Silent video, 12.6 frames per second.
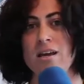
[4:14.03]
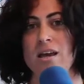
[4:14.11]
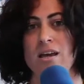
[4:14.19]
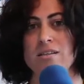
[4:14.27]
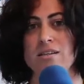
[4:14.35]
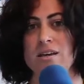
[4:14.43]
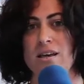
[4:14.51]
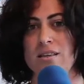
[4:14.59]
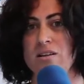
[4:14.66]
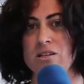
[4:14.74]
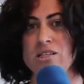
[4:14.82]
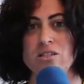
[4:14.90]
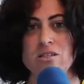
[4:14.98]
is a,
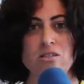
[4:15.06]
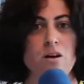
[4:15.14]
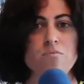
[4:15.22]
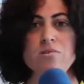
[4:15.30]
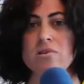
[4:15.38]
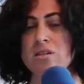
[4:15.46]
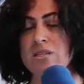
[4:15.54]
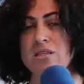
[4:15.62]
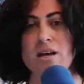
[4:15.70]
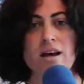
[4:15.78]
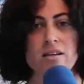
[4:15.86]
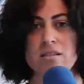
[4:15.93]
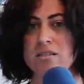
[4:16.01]
there is some
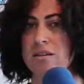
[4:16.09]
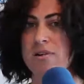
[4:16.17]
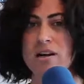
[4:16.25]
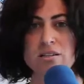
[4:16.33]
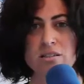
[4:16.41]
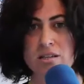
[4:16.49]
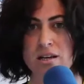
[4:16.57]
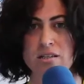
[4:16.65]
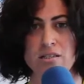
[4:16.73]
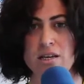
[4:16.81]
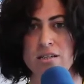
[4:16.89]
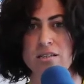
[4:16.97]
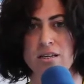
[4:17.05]
studies, several studies
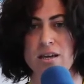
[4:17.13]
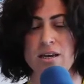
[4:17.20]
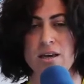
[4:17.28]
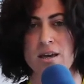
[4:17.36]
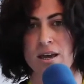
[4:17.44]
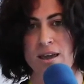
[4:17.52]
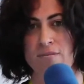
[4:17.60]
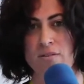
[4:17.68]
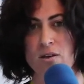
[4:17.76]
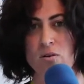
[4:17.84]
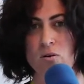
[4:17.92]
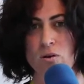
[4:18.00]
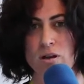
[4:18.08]
that say if
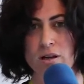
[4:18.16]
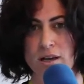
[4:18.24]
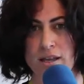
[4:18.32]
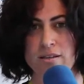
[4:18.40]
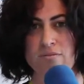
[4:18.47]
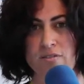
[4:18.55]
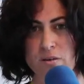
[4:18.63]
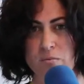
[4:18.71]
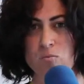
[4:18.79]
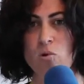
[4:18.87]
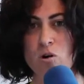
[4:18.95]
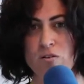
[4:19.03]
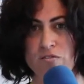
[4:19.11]
you get fem
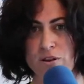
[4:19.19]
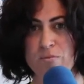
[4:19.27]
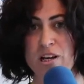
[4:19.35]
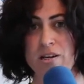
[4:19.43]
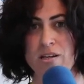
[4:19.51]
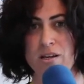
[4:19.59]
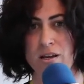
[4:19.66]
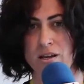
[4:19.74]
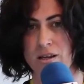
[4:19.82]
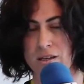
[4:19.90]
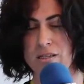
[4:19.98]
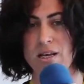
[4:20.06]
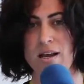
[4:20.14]
more female
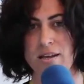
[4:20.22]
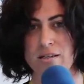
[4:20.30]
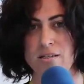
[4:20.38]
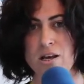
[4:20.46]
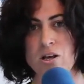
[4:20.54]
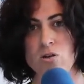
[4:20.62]
in, uh, talent,